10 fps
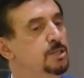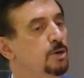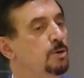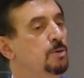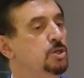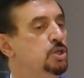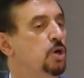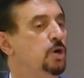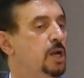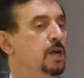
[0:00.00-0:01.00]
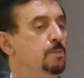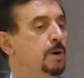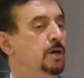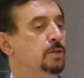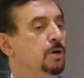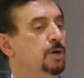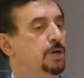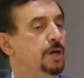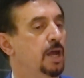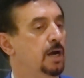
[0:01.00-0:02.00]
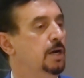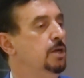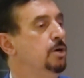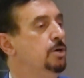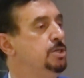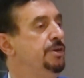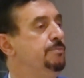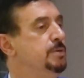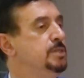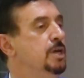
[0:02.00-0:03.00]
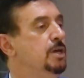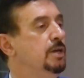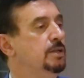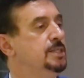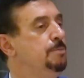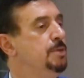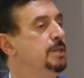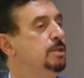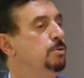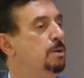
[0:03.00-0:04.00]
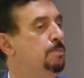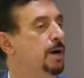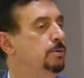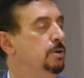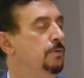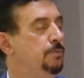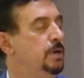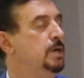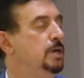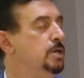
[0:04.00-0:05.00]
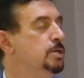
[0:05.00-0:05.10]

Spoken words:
know shortly about your career, your achievements, something that you are proud of, in a